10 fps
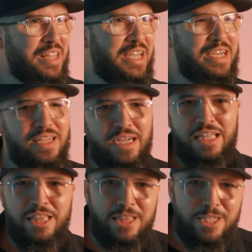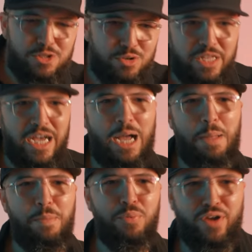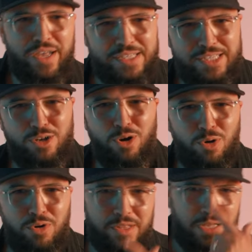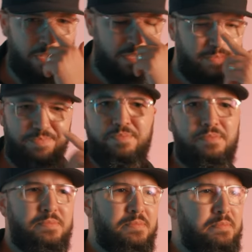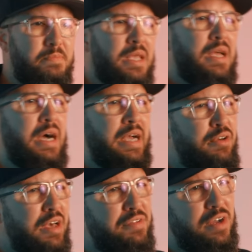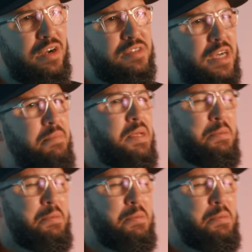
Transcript: Like I literally, I press on. Are you having a hard time?